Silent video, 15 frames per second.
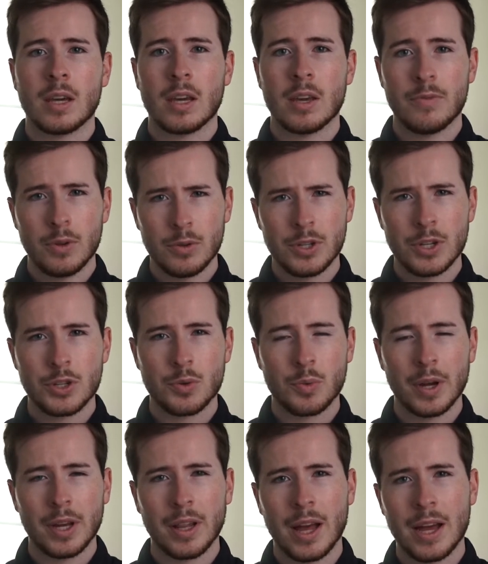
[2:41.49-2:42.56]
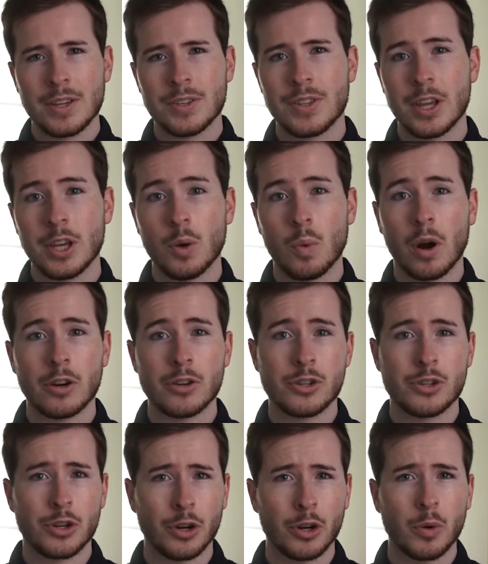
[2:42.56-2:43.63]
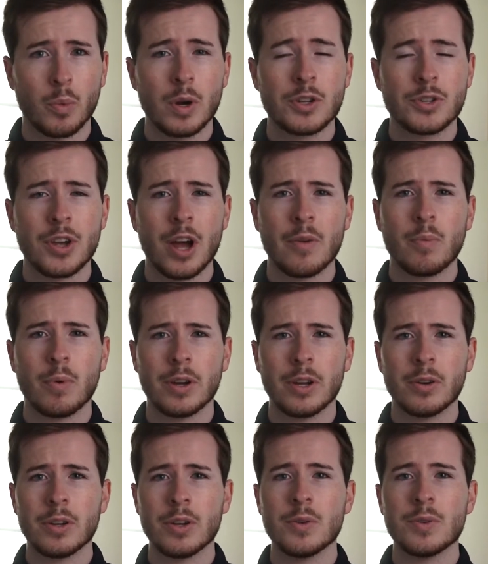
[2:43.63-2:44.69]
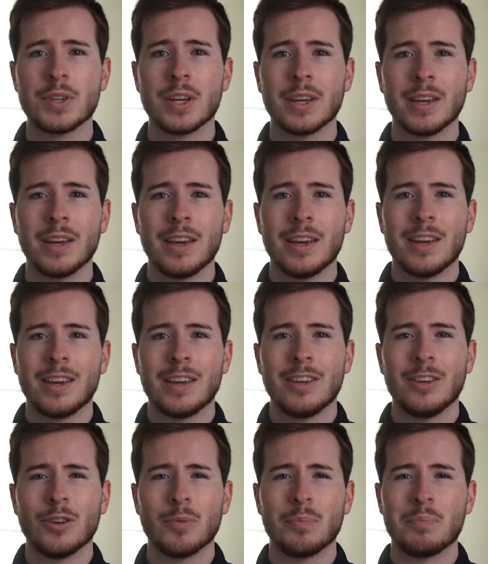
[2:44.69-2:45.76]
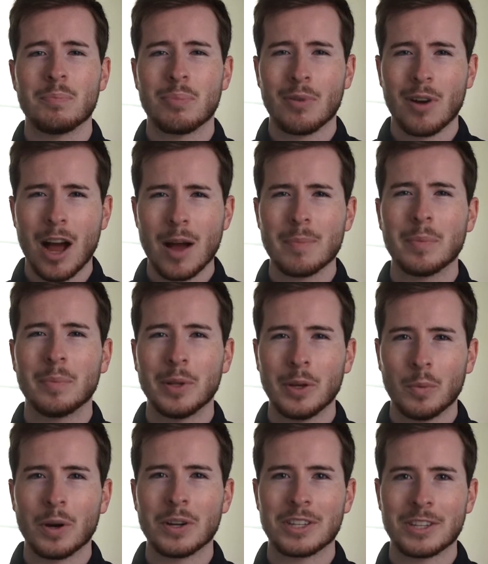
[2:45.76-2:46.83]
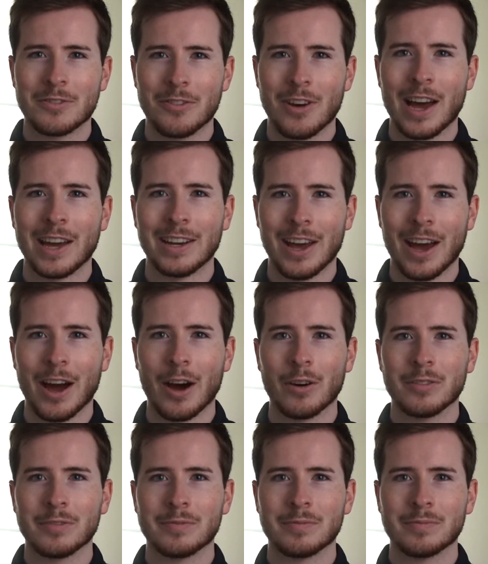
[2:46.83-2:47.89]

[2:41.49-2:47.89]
If you just realize that you aren't sure which software you're using, you'll probably want to find out.